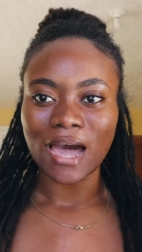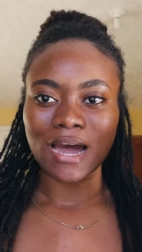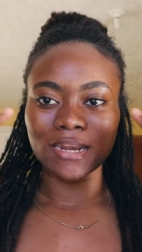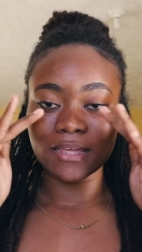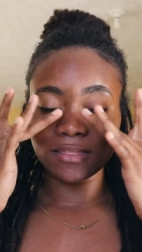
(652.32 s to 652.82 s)

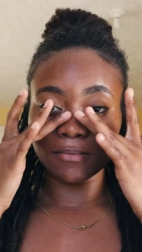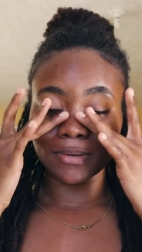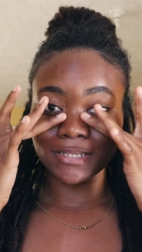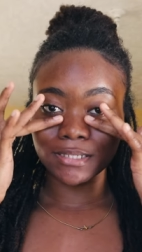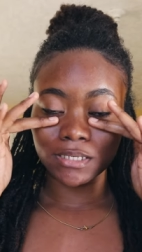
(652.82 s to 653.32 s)
and I think
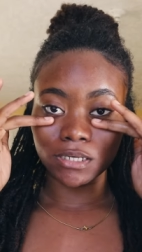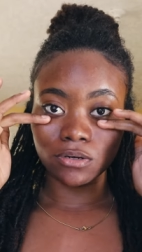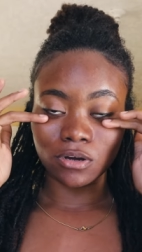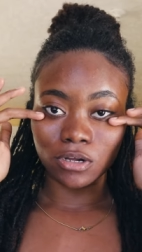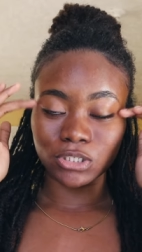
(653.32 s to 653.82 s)
my
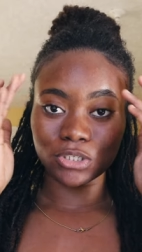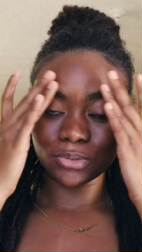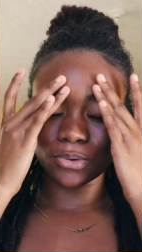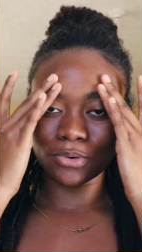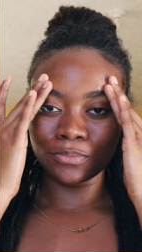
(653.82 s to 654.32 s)
skin
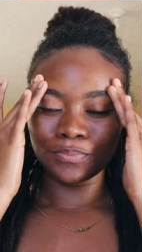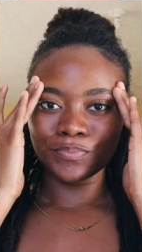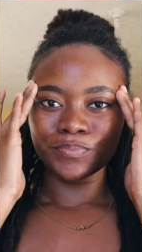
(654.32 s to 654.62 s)
also